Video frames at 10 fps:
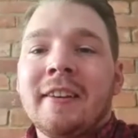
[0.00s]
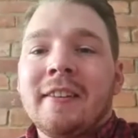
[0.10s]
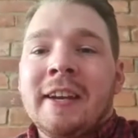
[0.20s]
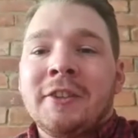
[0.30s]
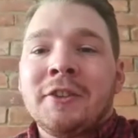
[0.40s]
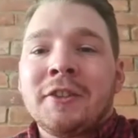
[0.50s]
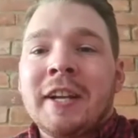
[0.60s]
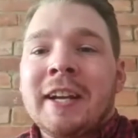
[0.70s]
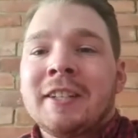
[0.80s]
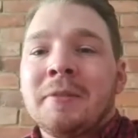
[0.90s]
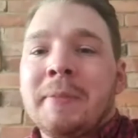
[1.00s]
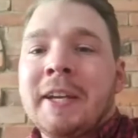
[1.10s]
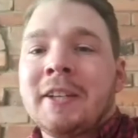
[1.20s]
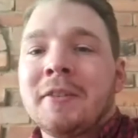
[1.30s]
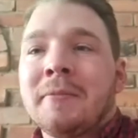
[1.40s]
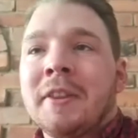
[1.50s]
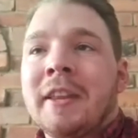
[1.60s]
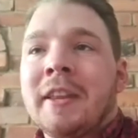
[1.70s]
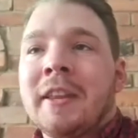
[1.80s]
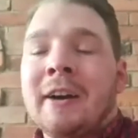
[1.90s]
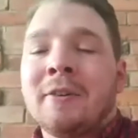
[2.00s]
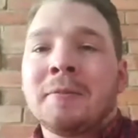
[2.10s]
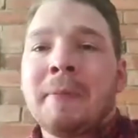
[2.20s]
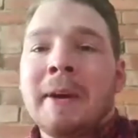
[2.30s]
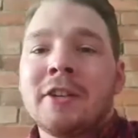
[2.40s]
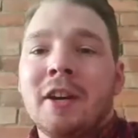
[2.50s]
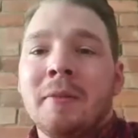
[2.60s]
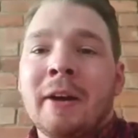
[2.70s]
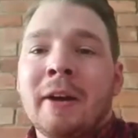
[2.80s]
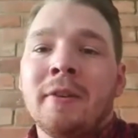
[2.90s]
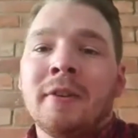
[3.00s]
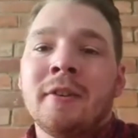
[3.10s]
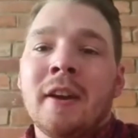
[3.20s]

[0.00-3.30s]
it just had to be something that I was passionate about, and I'm